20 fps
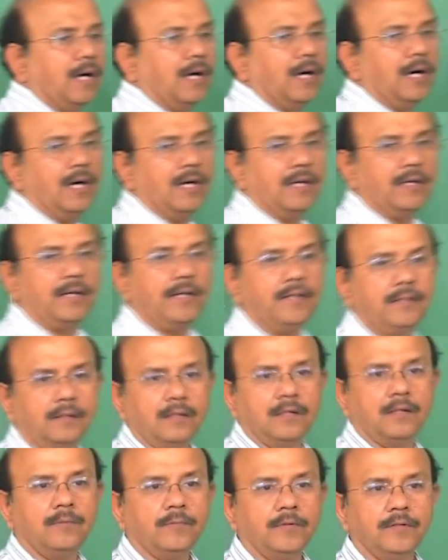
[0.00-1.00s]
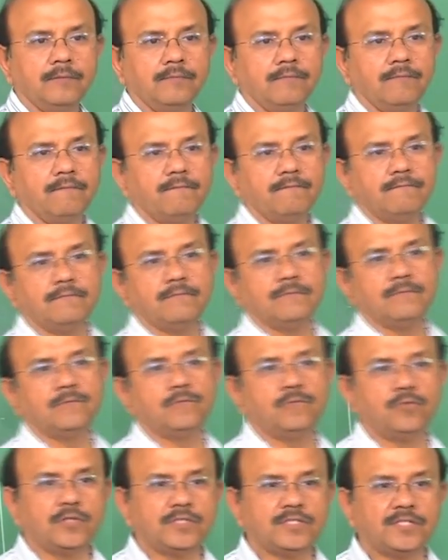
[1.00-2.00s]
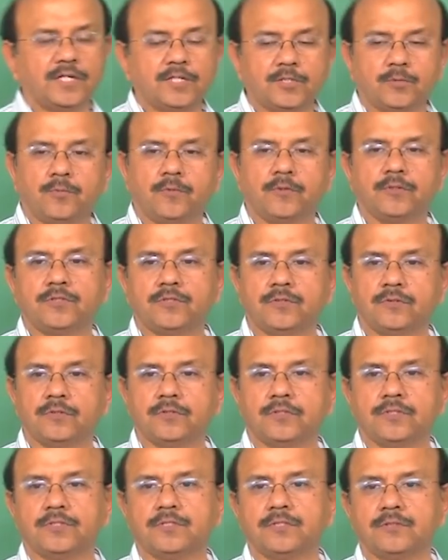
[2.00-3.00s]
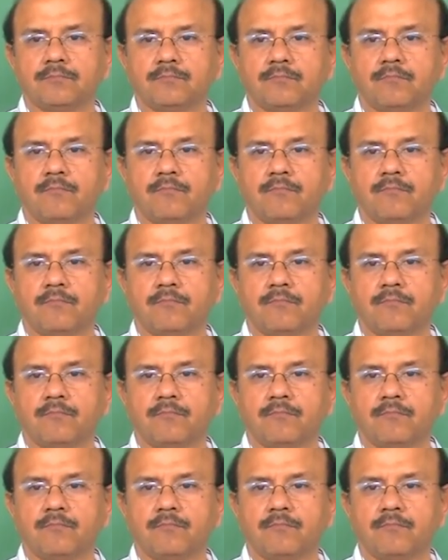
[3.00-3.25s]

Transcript: R, right? I mean, what's the response to this?